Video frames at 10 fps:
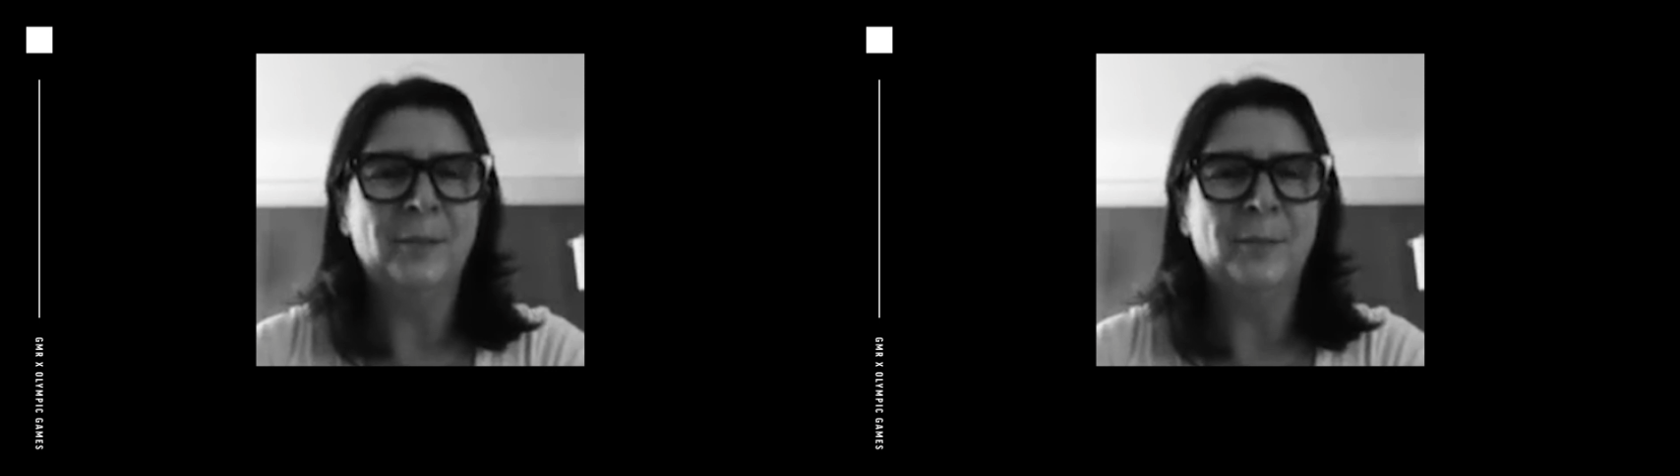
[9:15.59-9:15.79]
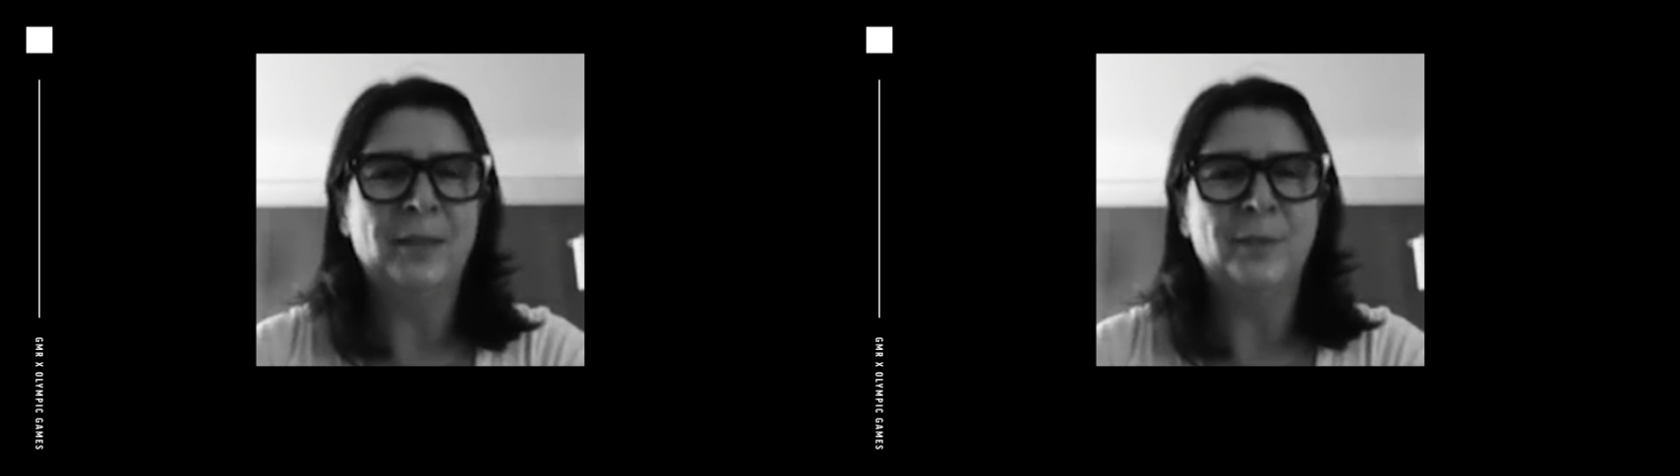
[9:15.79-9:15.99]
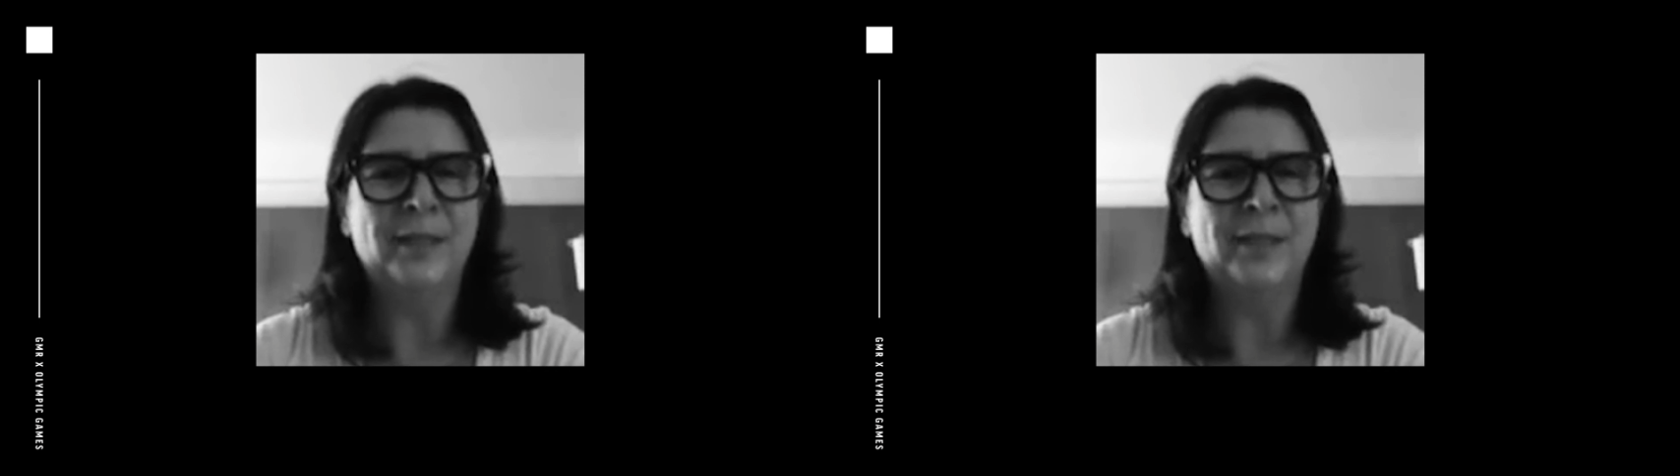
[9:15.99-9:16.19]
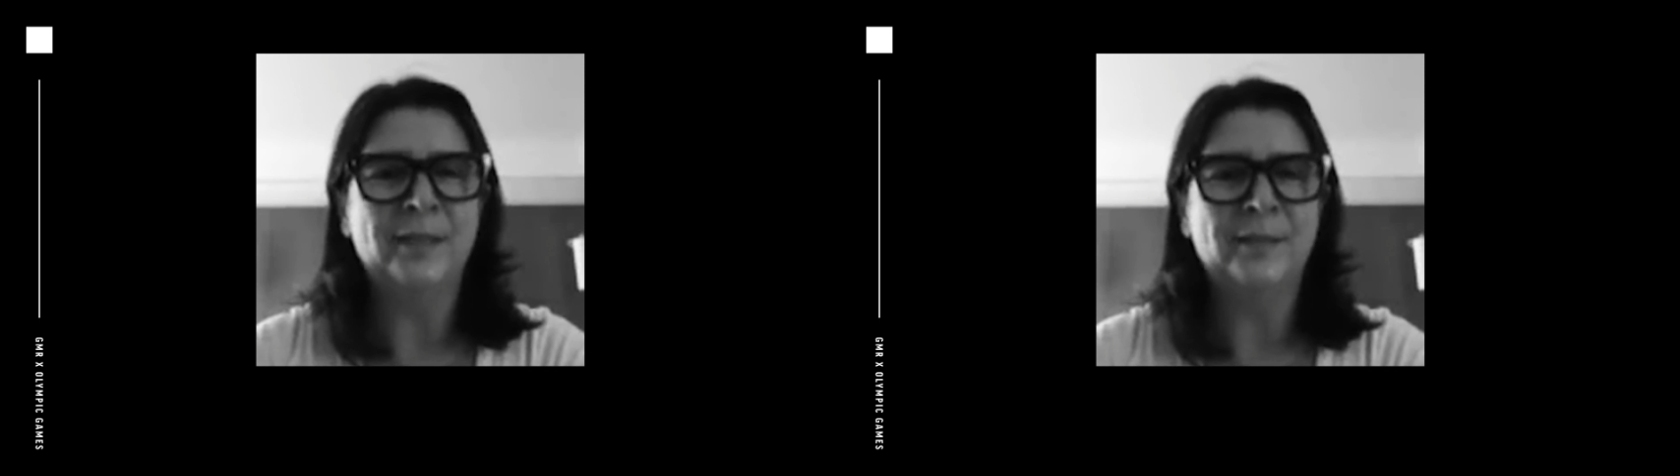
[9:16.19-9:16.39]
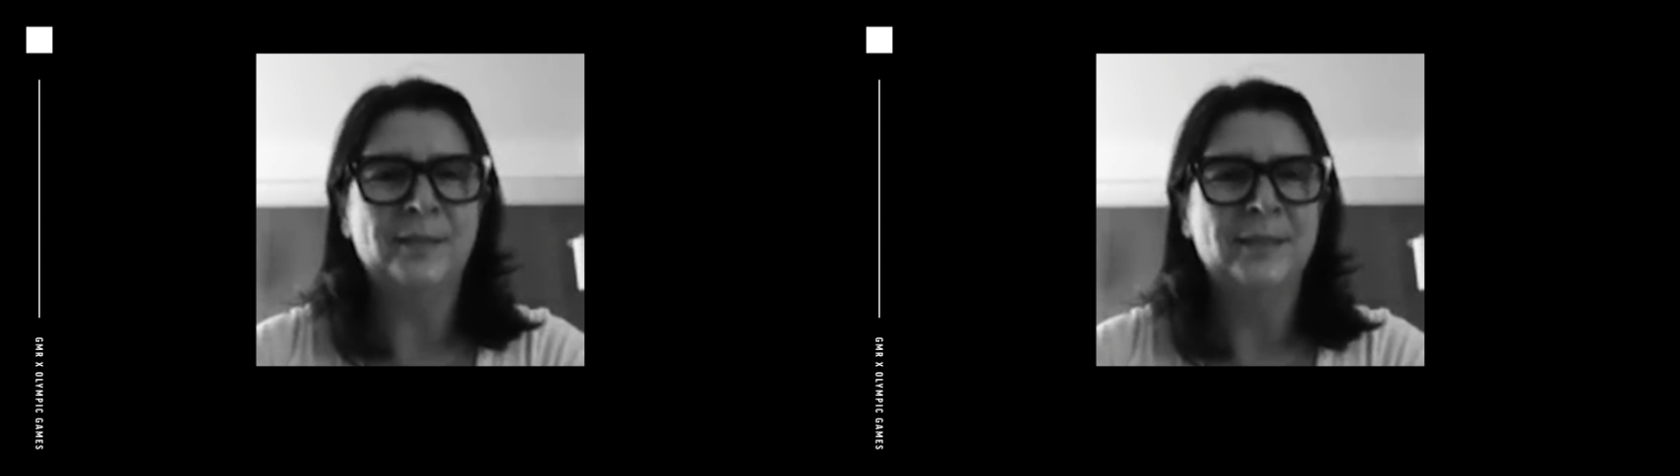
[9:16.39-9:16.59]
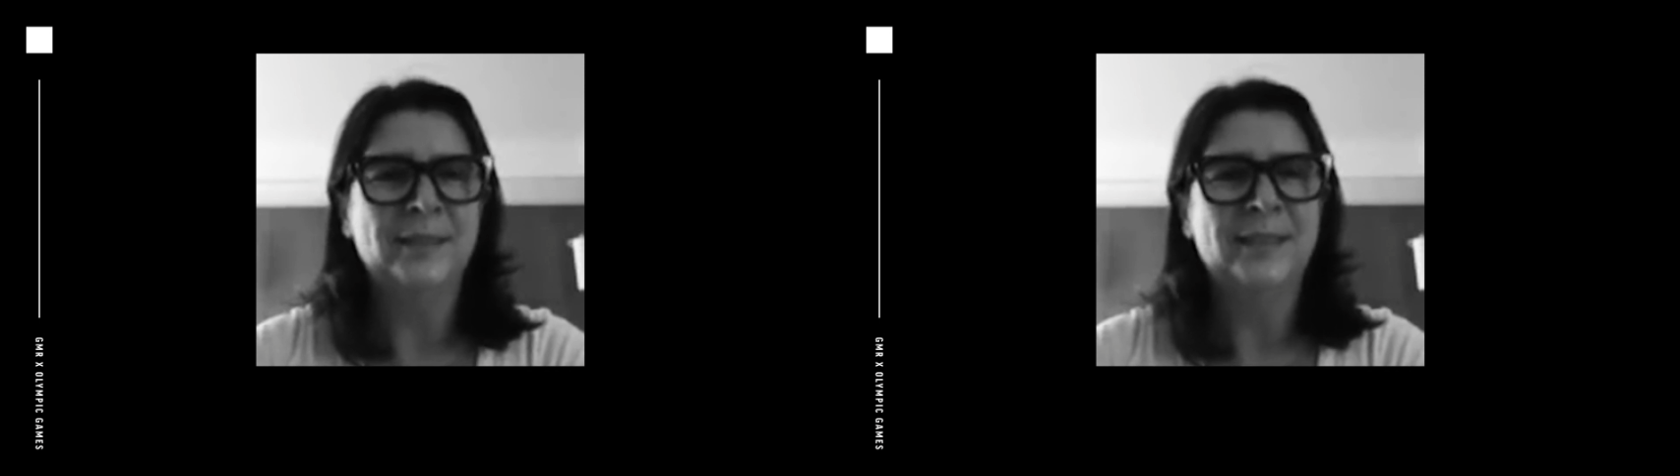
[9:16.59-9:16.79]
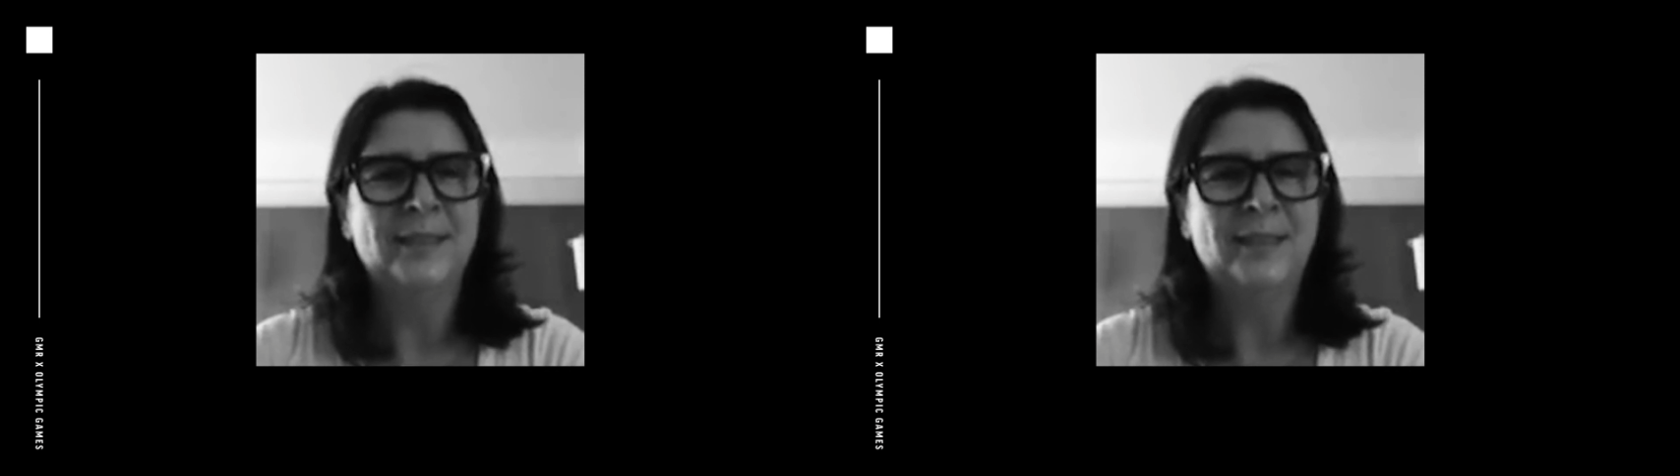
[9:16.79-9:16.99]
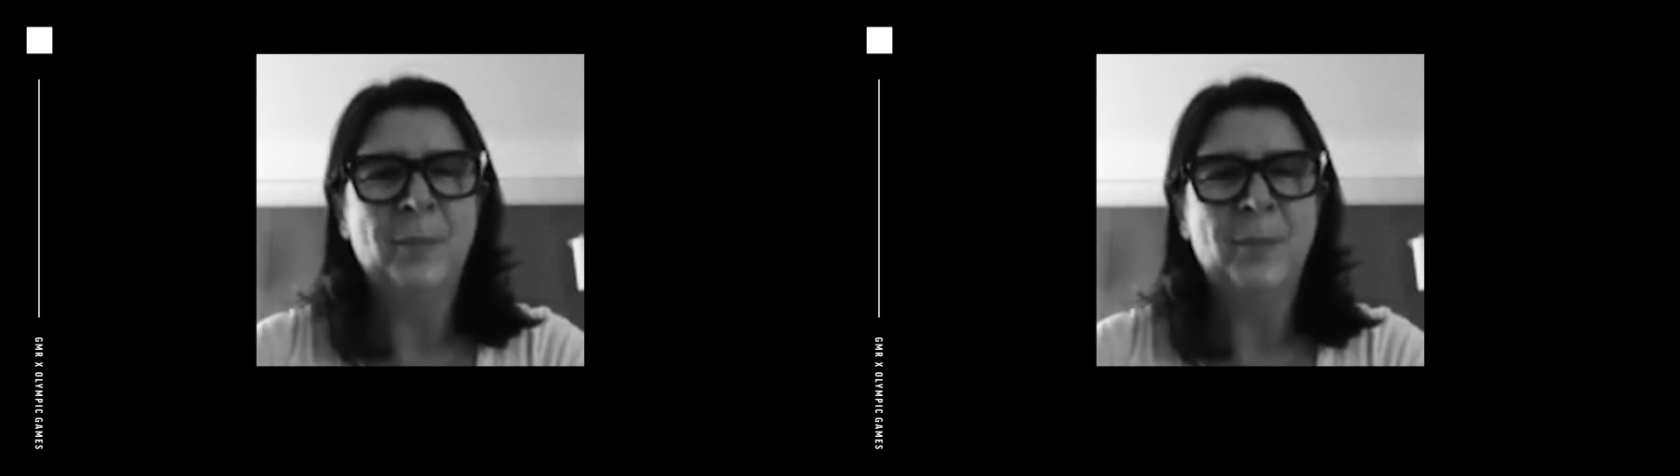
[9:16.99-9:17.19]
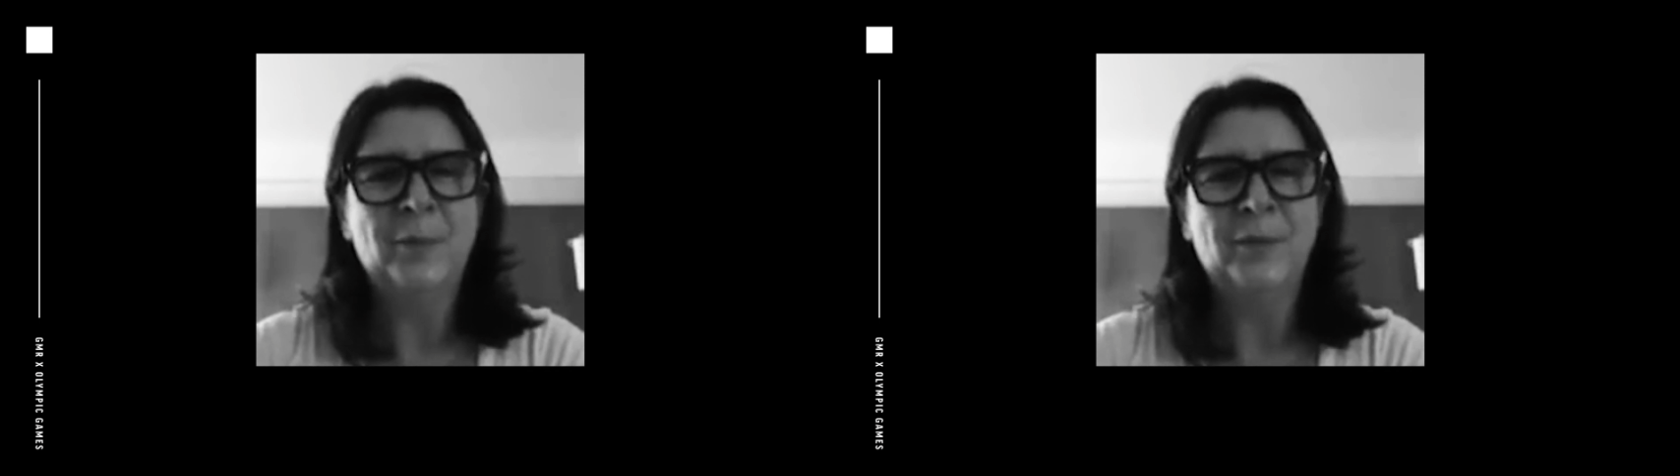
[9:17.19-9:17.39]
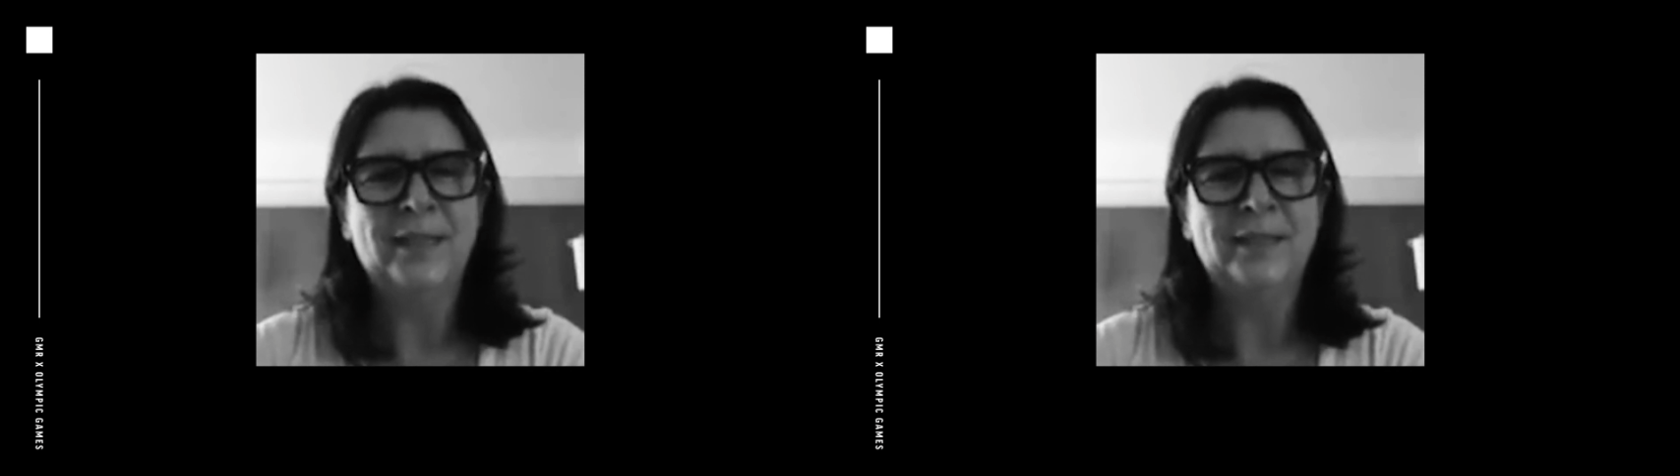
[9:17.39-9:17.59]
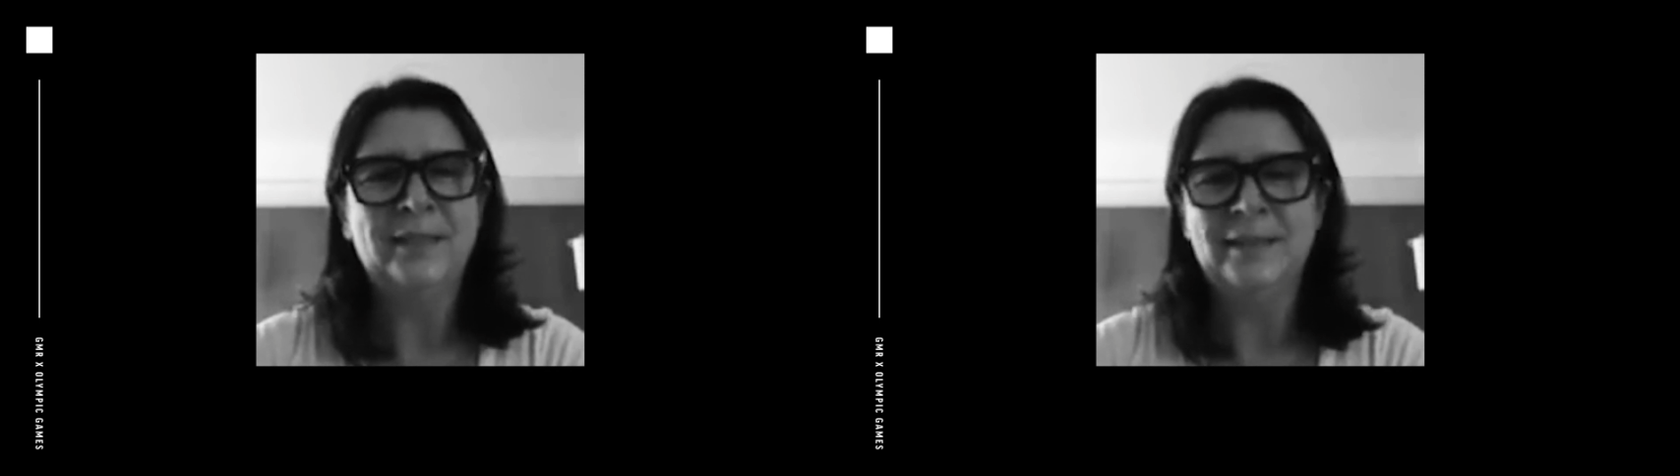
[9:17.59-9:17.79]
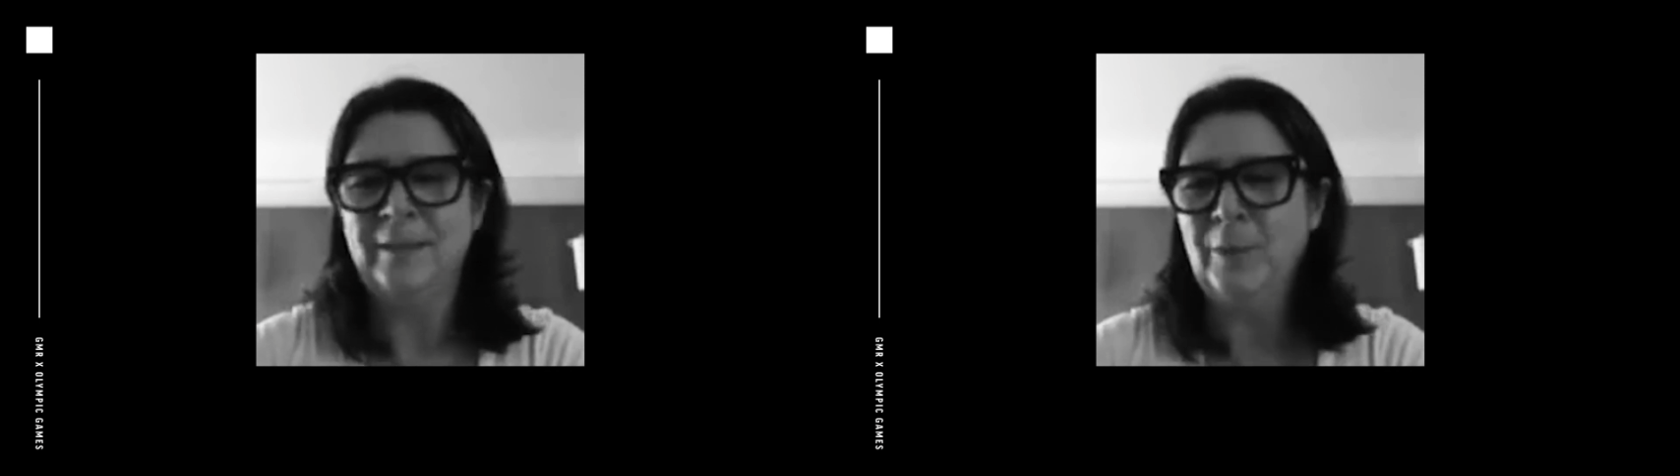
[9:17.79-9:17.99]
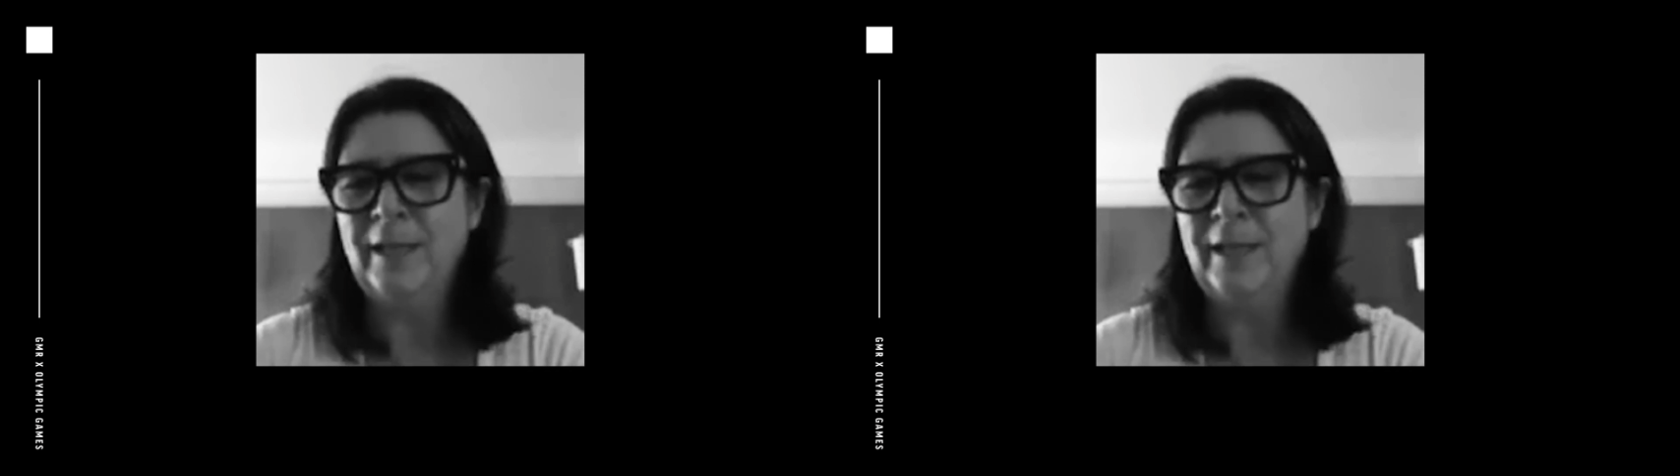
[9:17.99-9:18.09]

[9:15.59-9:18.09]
It's about bringing communities